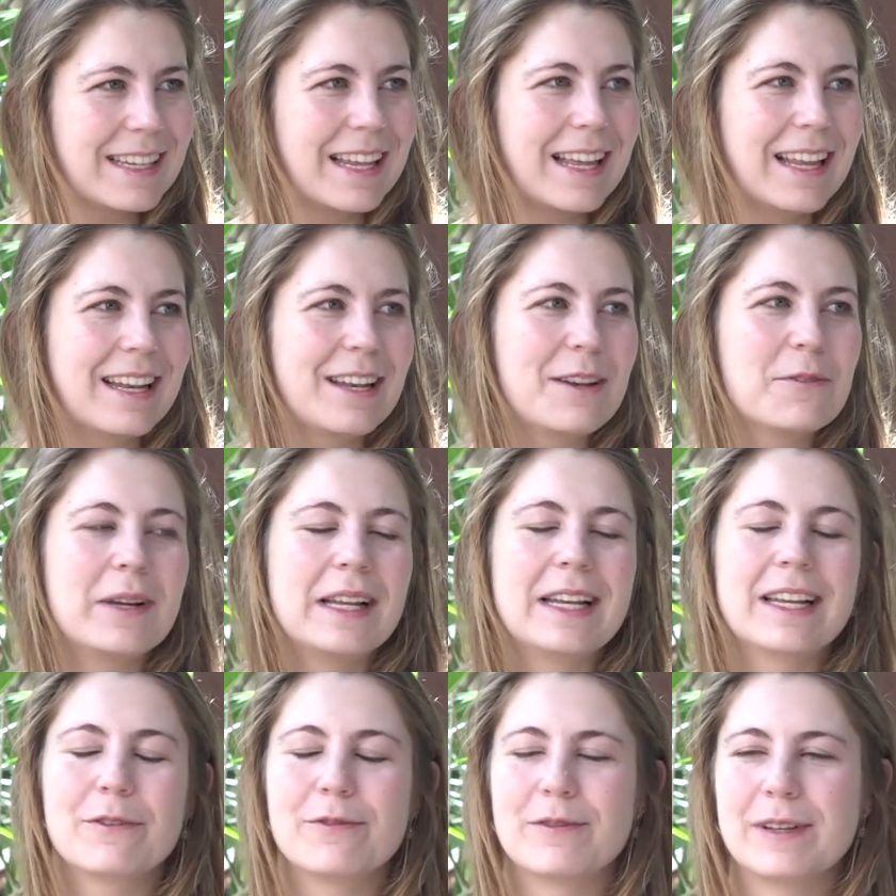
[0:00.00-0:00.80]
and
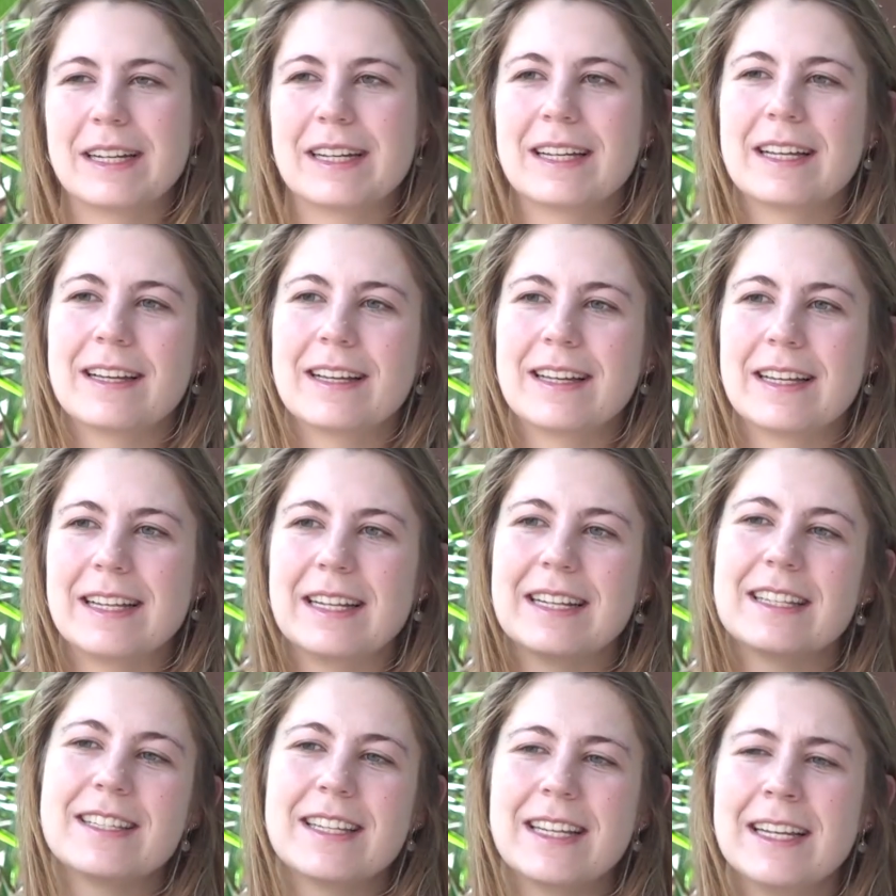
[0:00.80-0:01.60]
we live in a
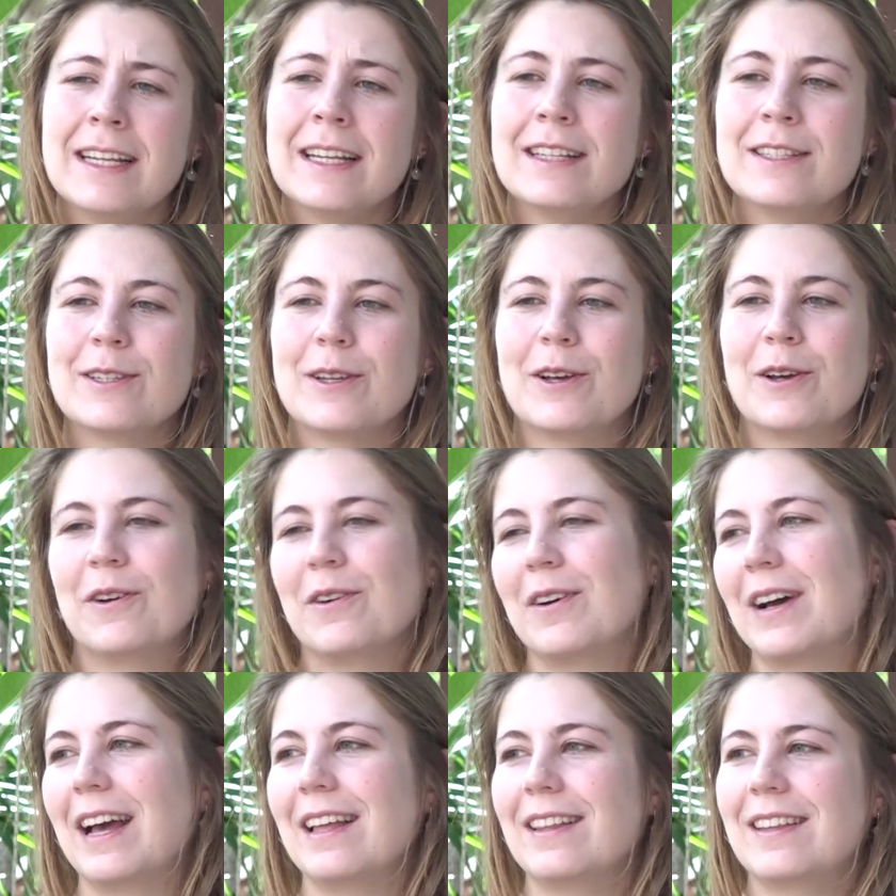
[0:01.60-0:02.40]
in a city,
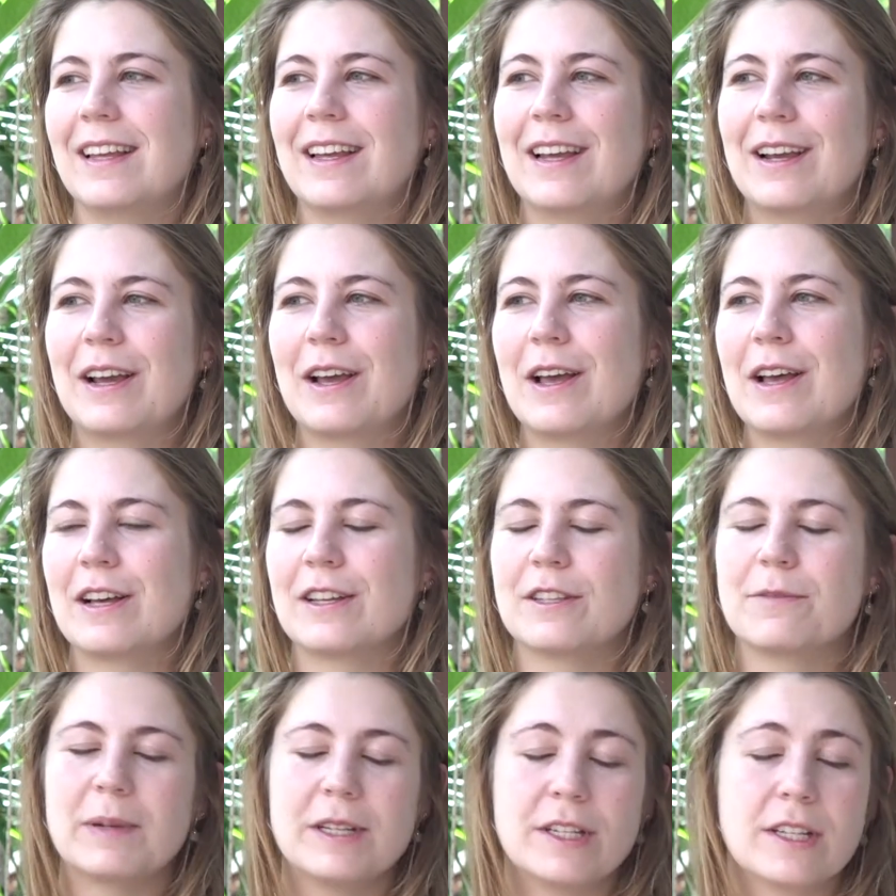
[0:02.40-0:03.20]
so I think
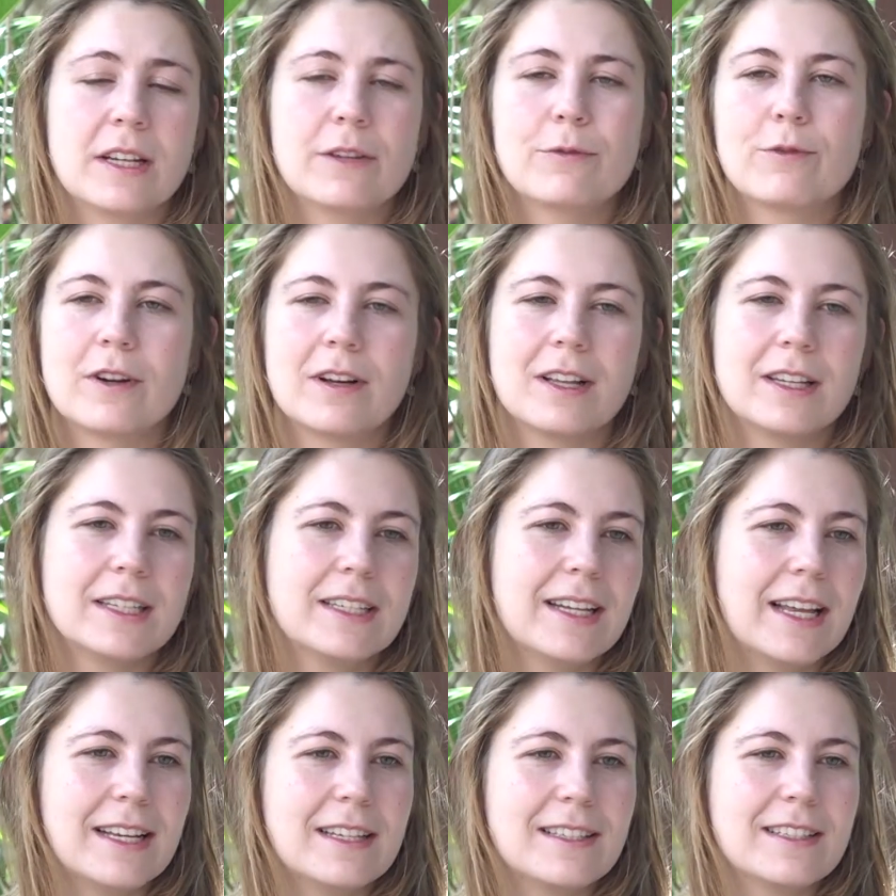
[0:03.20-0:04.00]
especially for
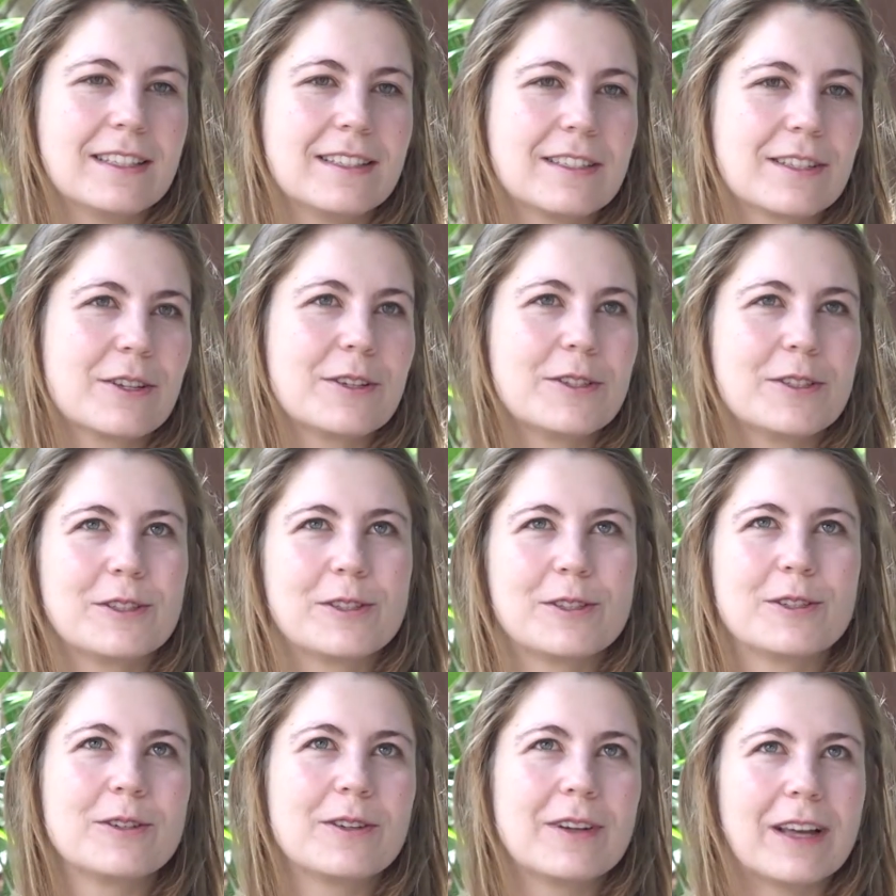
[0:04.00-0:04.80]
holidays it's good
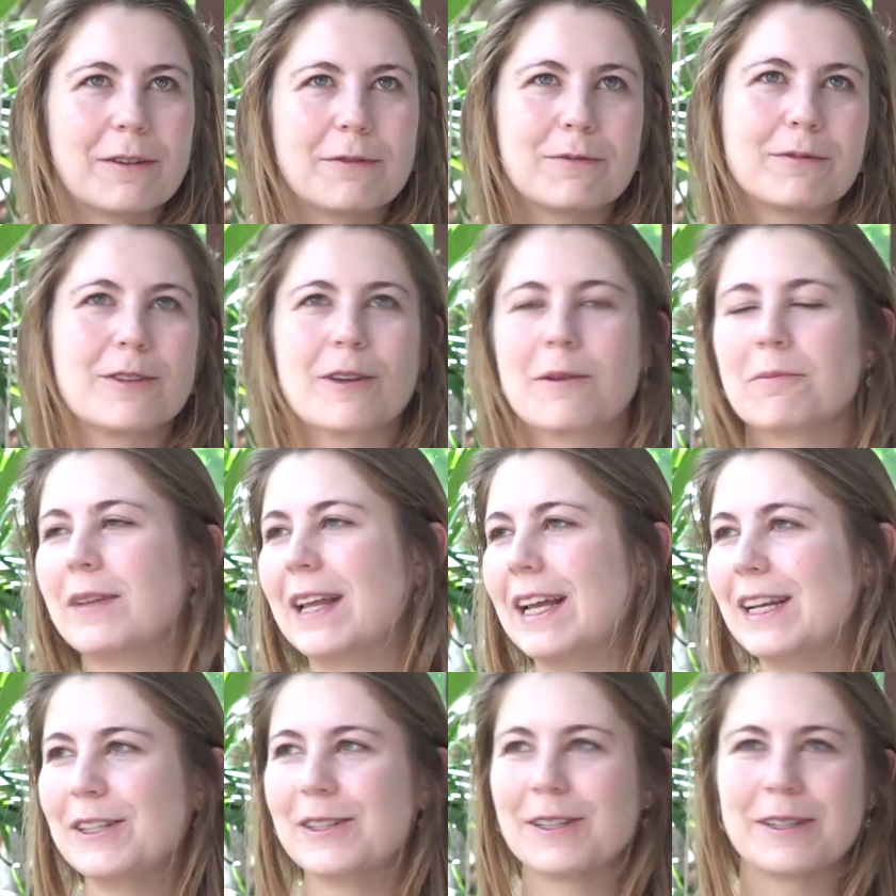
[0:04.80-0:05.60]
to have some
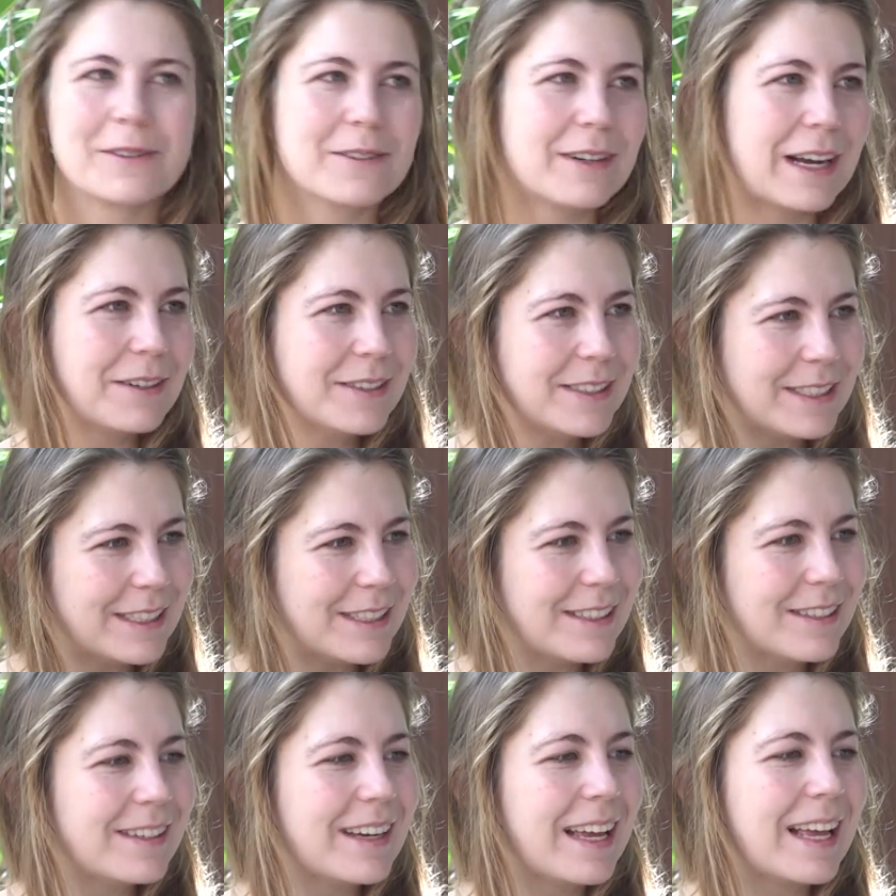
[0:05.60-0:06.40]
nature around
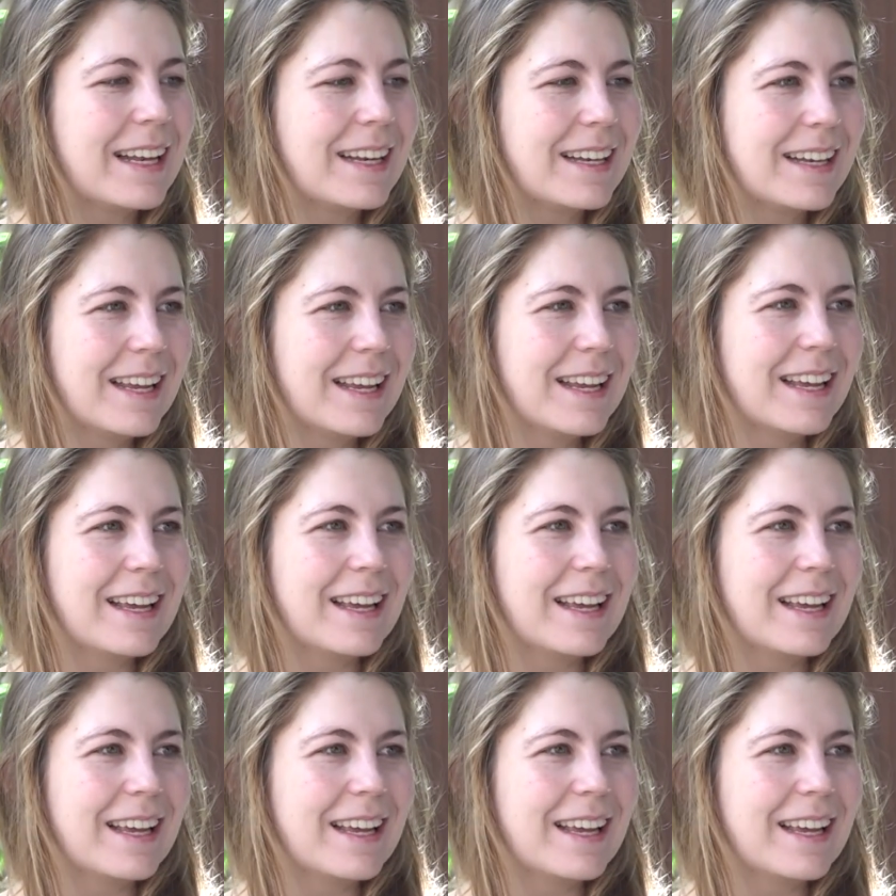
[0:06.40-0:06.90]
you and